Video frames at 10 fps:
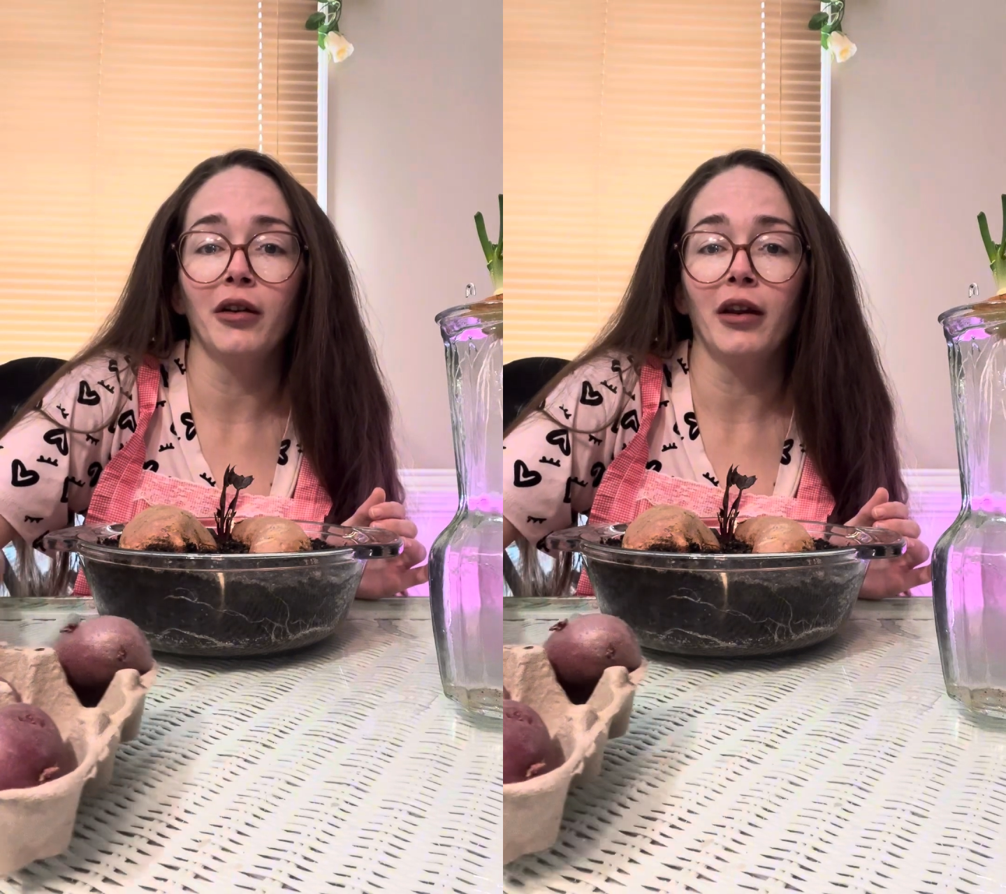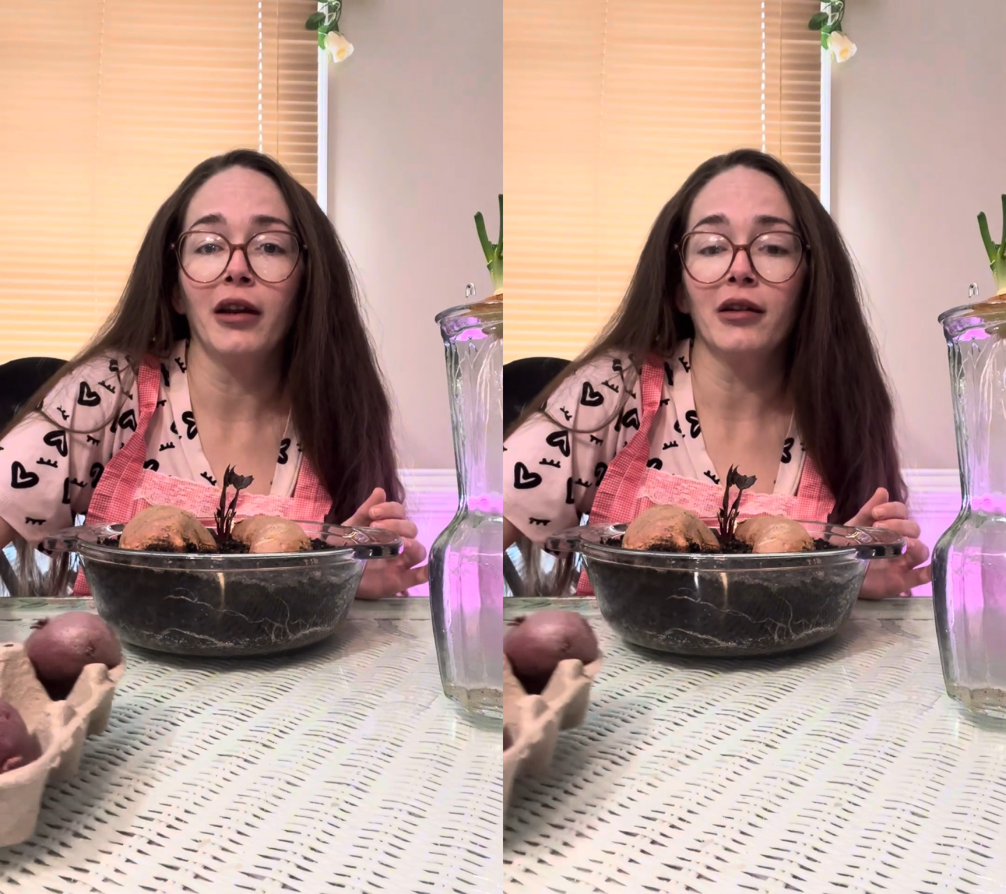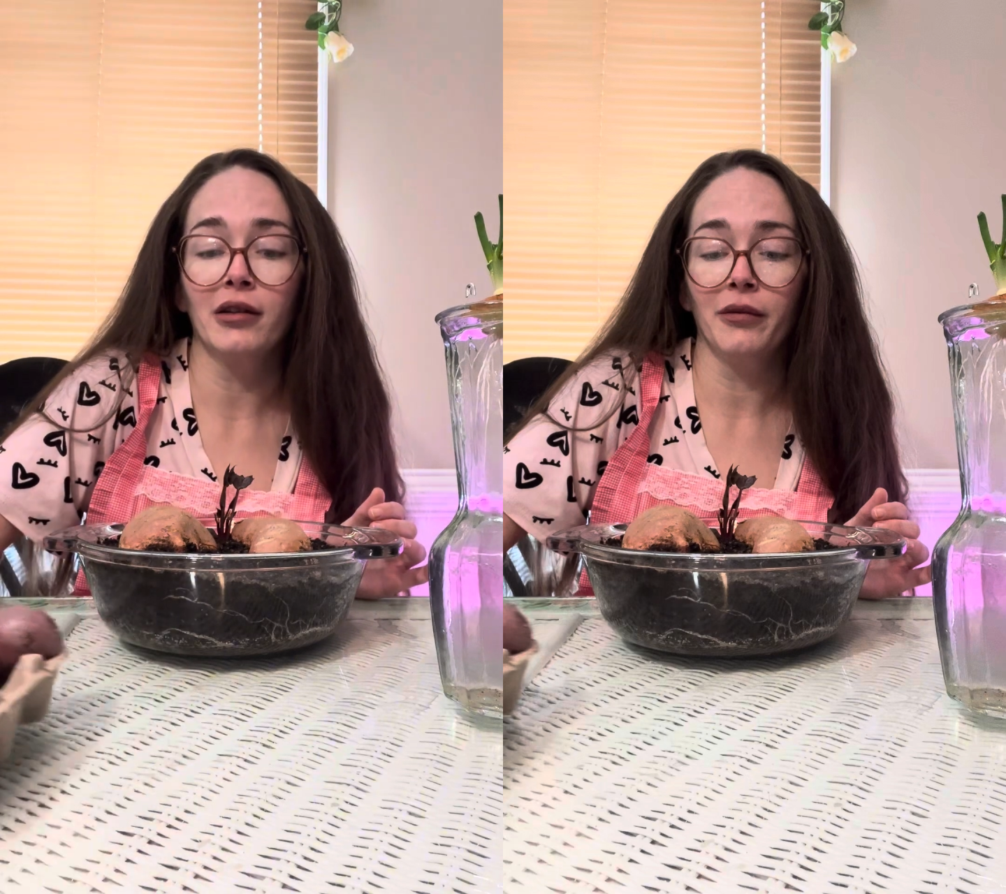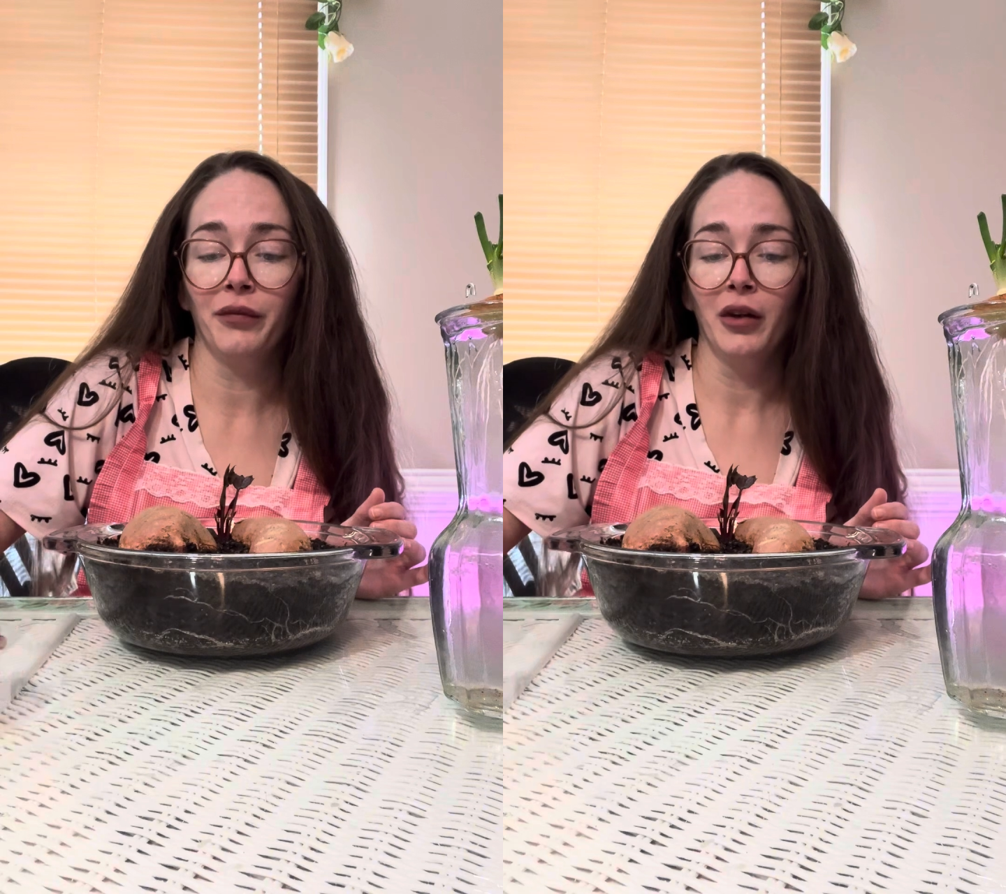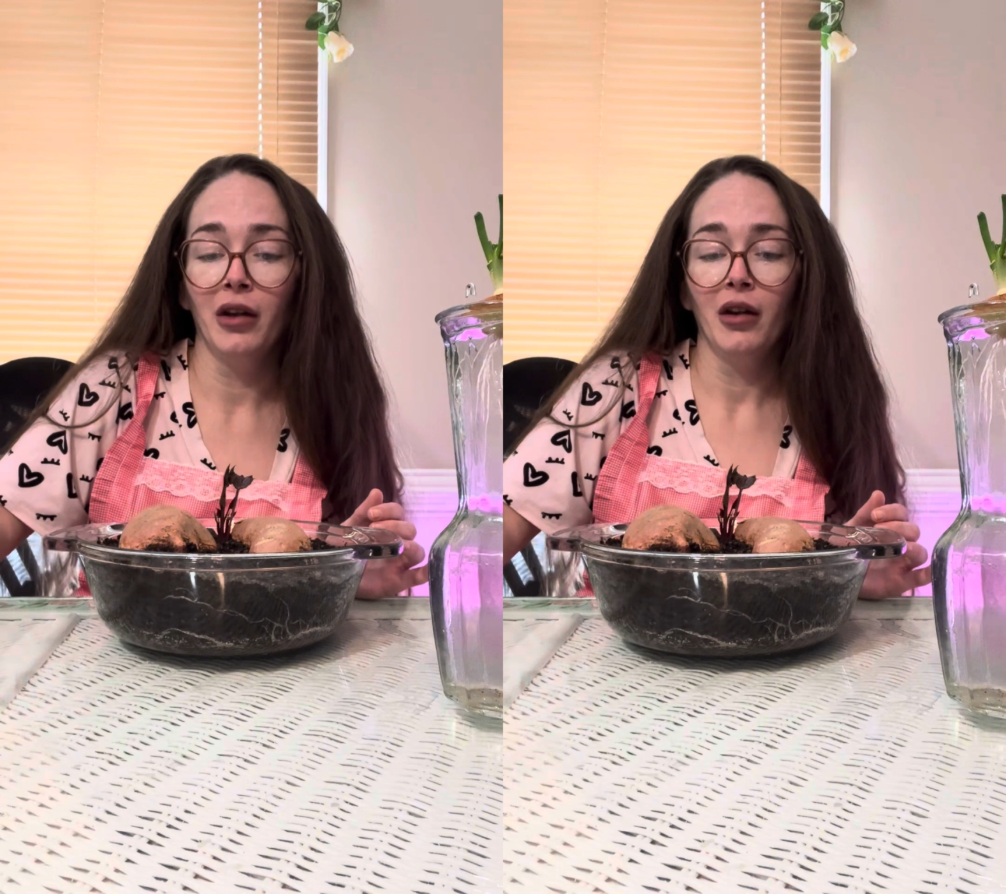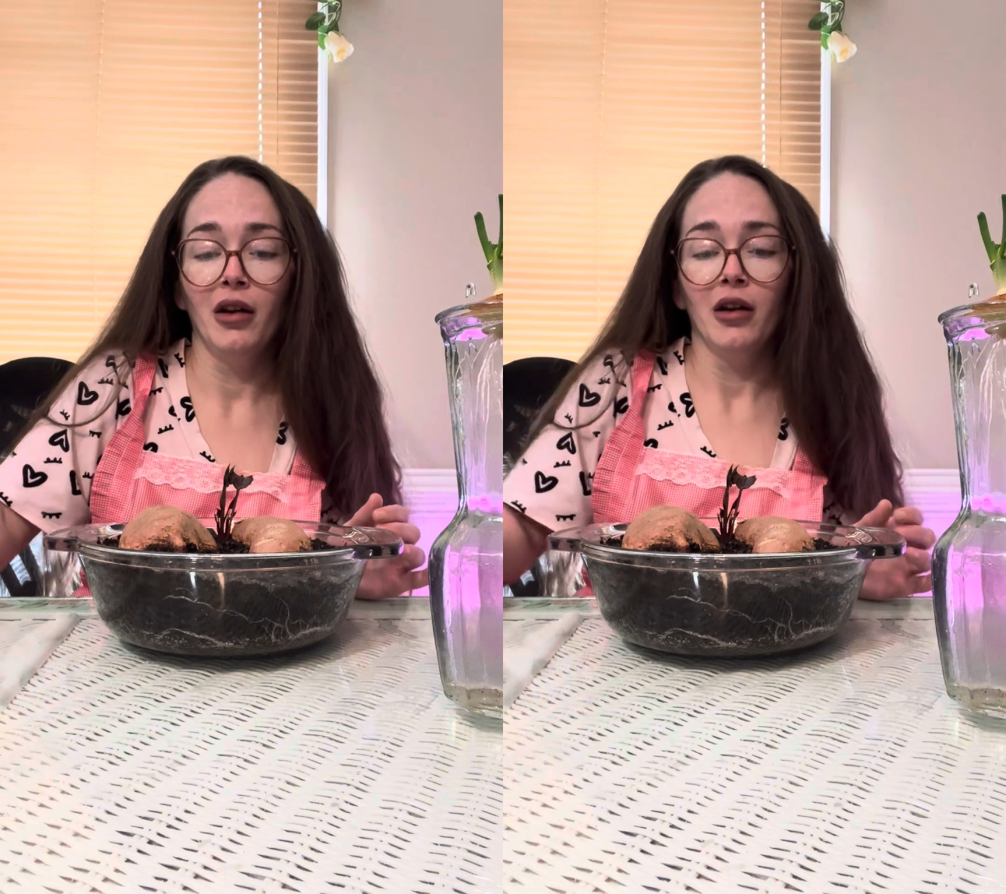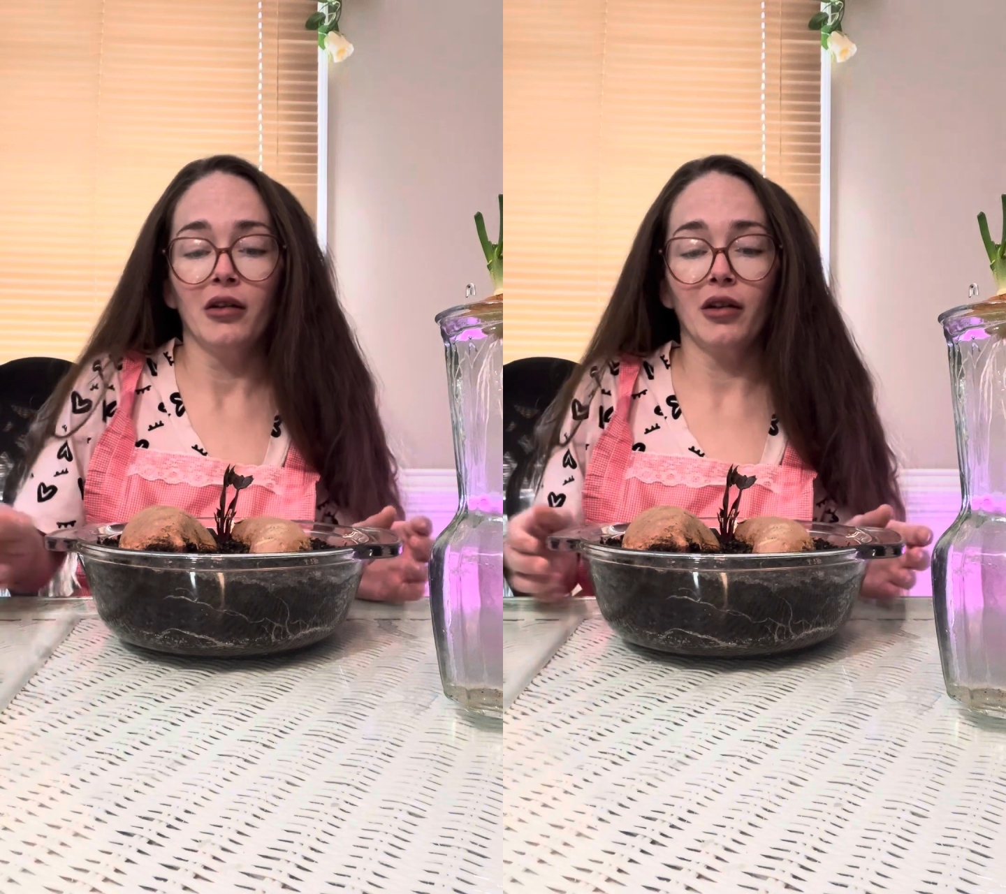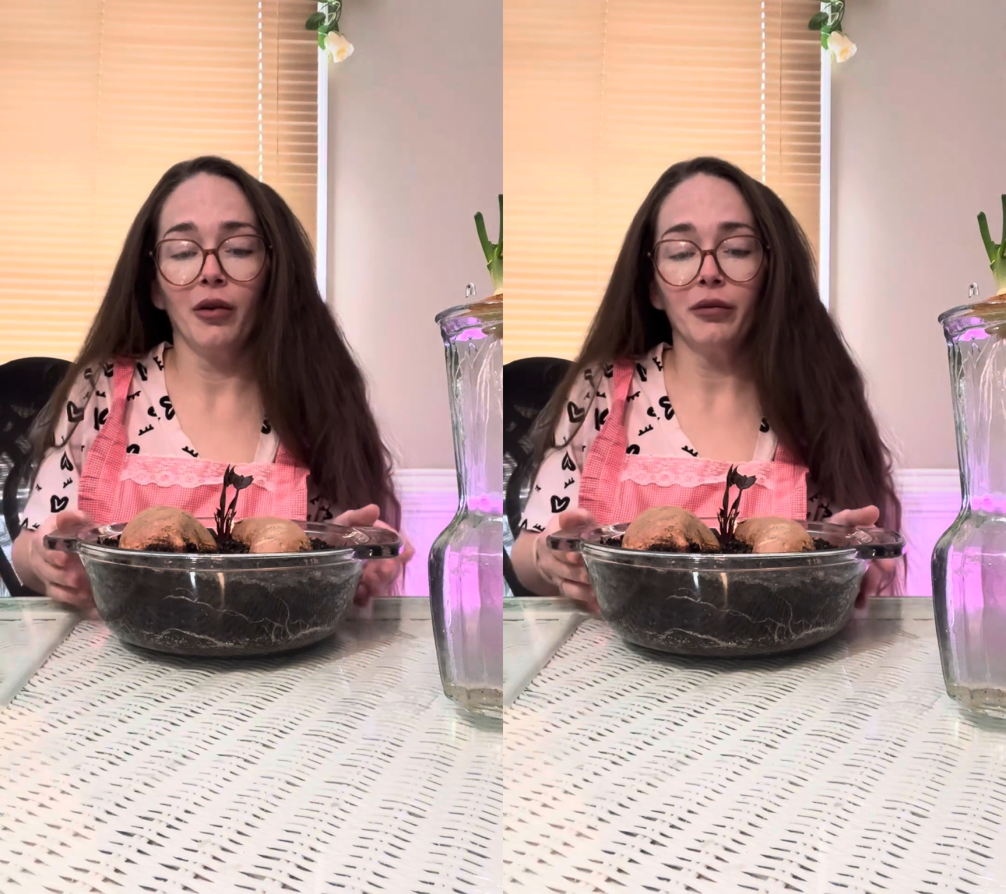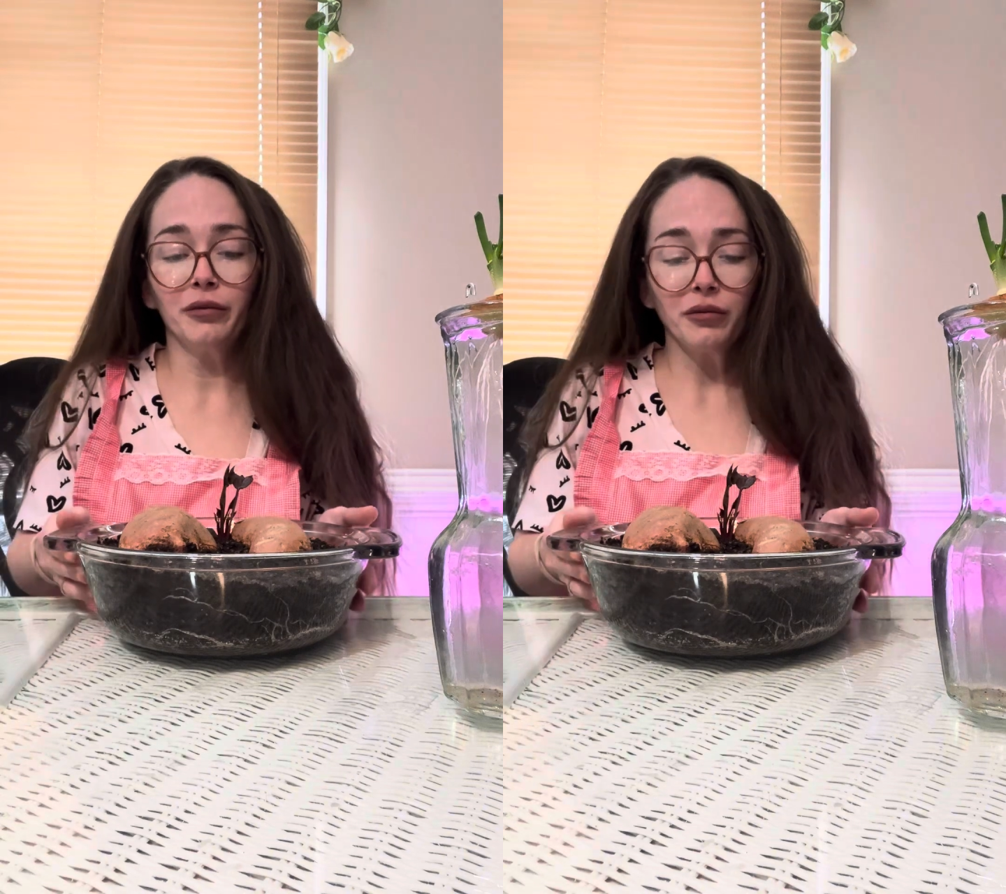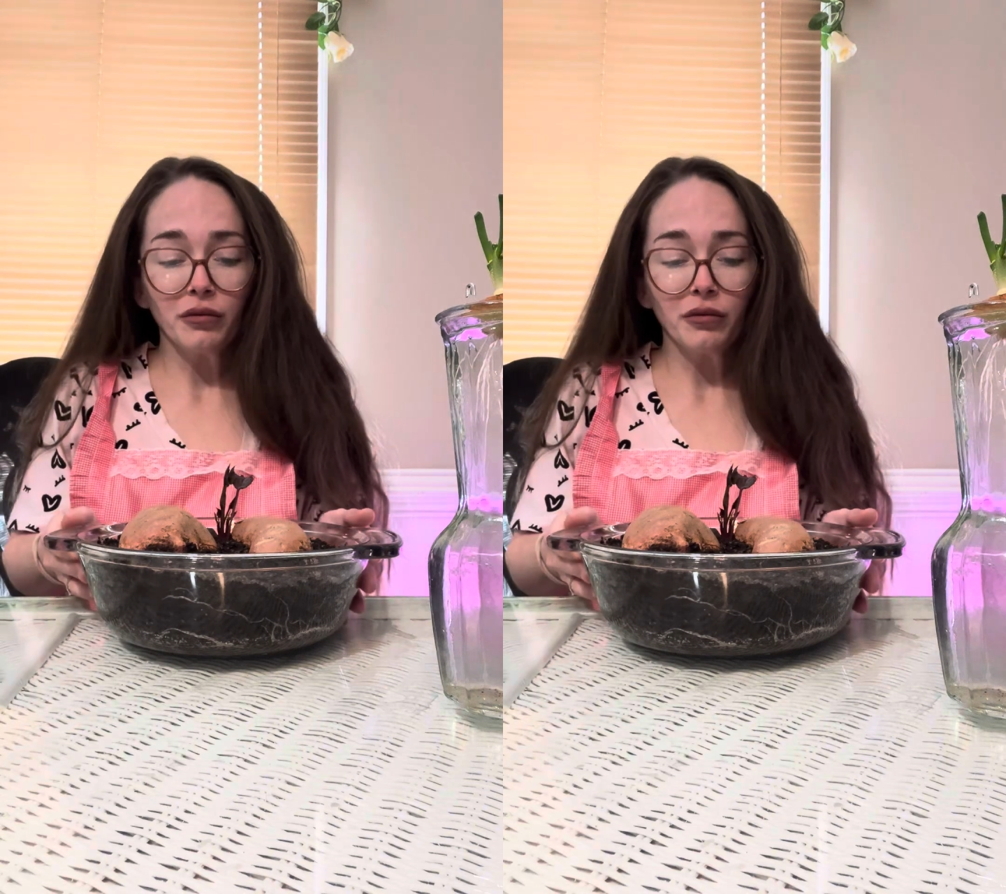things. So